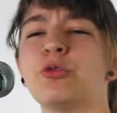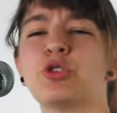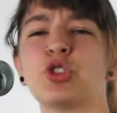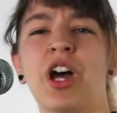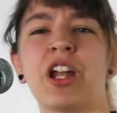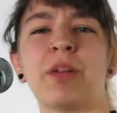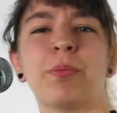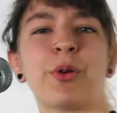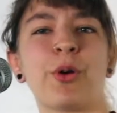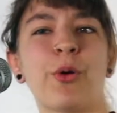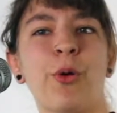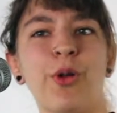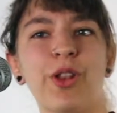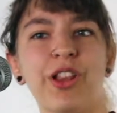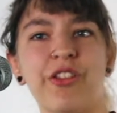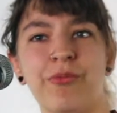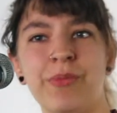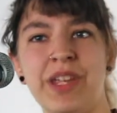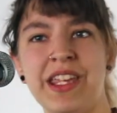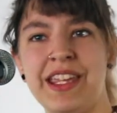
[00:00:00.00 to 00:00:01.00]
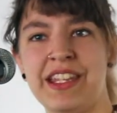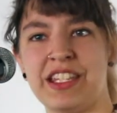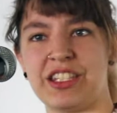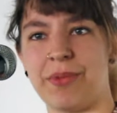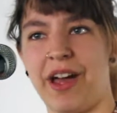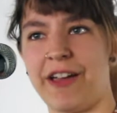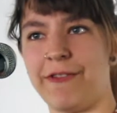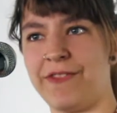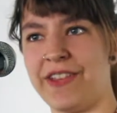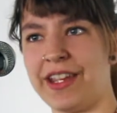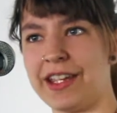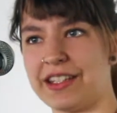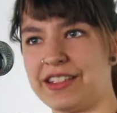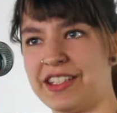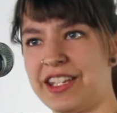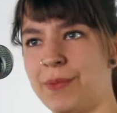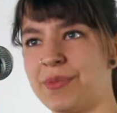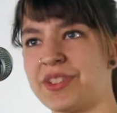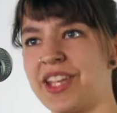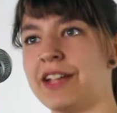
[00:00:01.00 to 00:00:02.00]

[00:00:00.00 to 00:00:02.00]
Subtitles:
try to put all of me into my fingertips.